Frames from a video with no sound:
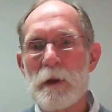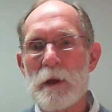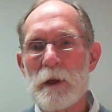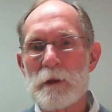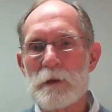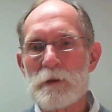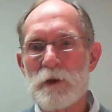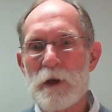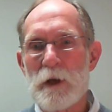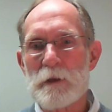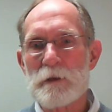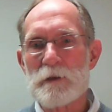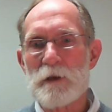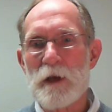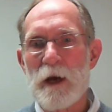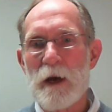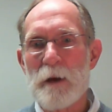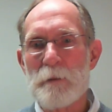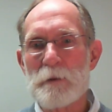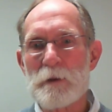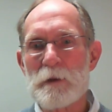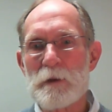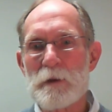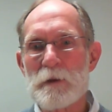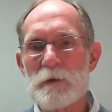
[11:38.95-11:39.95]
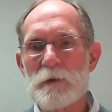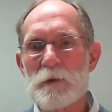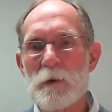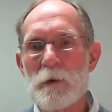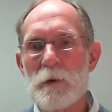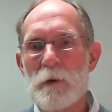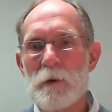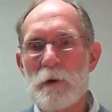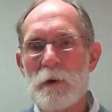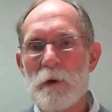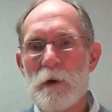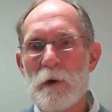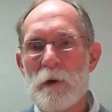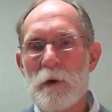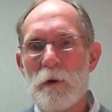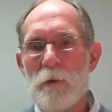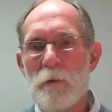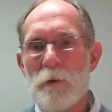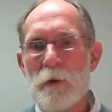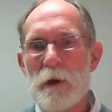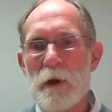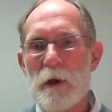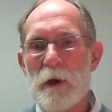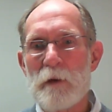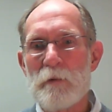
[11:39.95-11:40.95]
At Johns Hopkins,
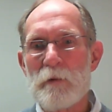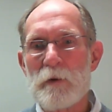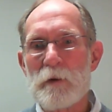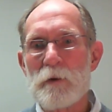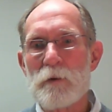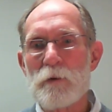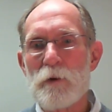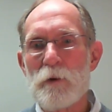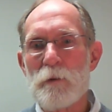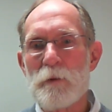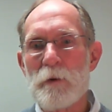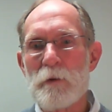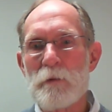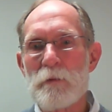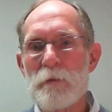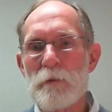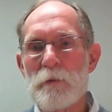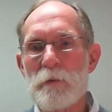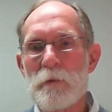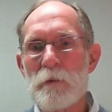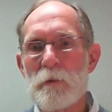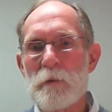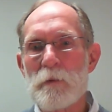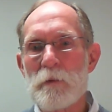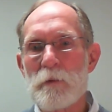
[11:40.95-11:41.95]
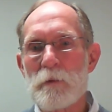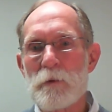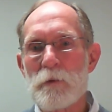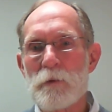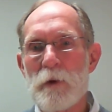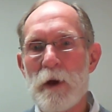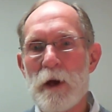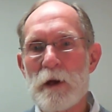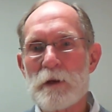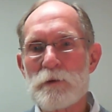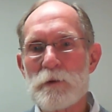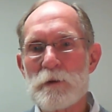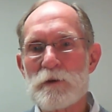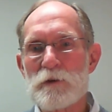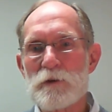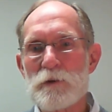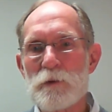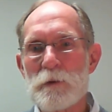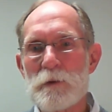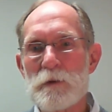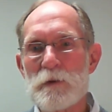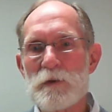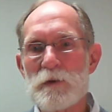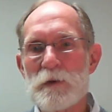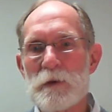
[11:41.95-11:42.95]
we have a group of graduate
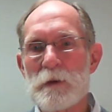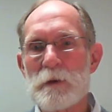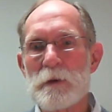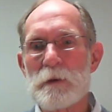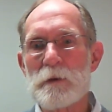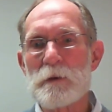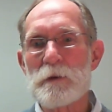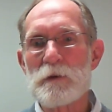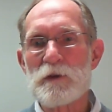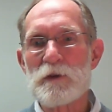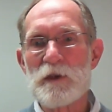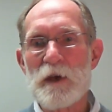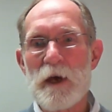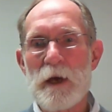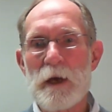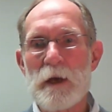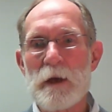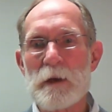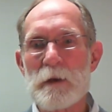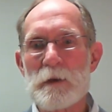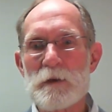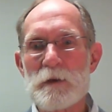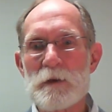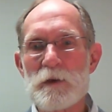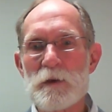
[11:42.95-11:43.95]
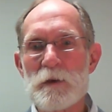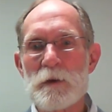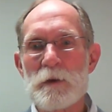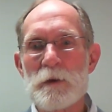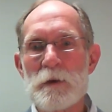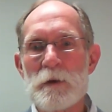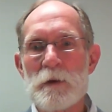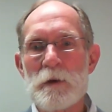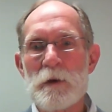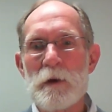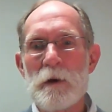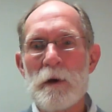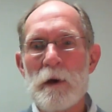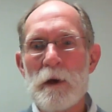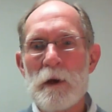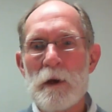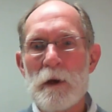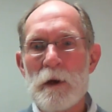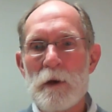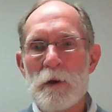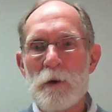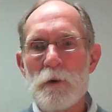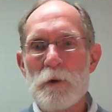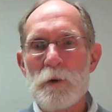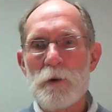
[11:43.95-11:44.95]
students in science
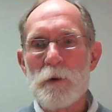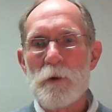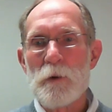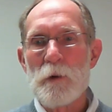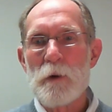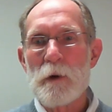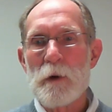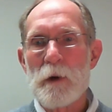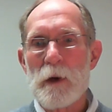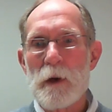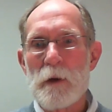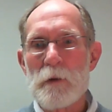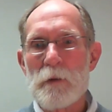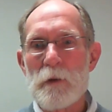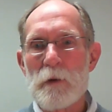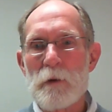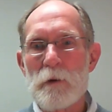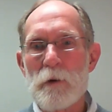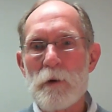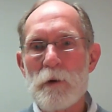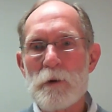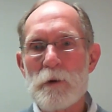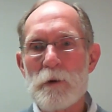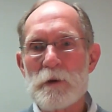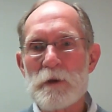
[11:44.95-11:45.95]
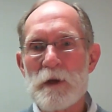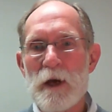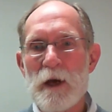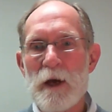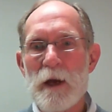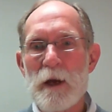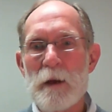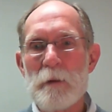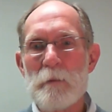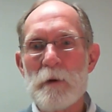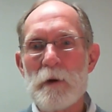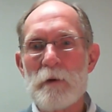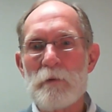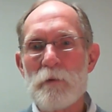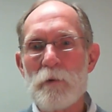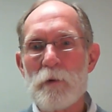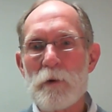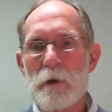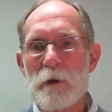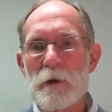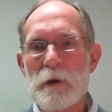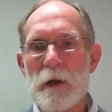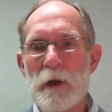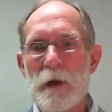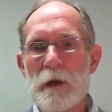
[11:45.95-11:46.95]
who, on their own time, have
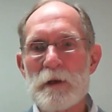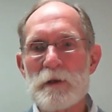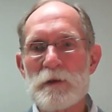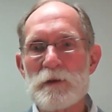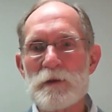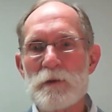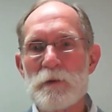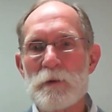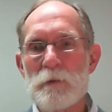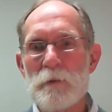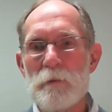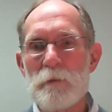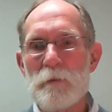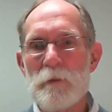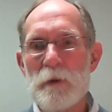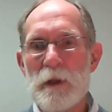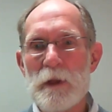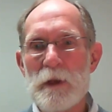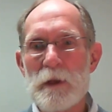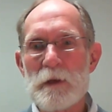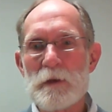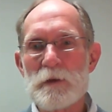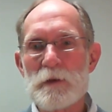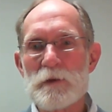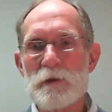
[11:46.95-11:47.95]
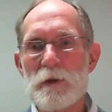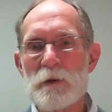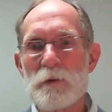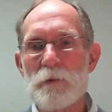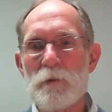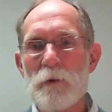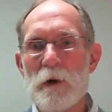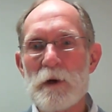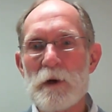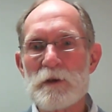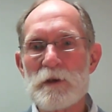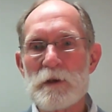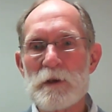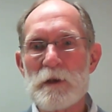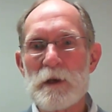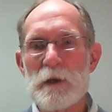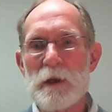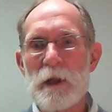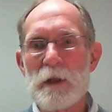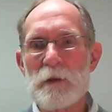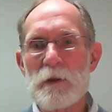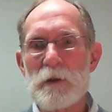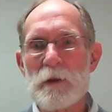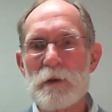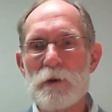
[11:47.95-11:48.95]
organized meetings in
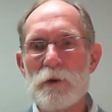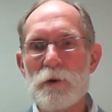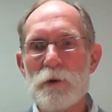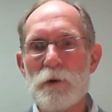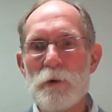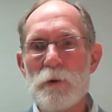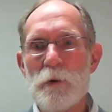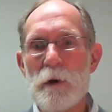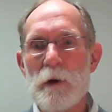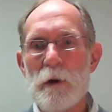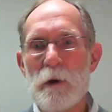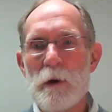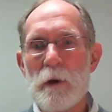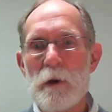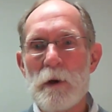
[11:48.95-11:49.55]
Washington at the new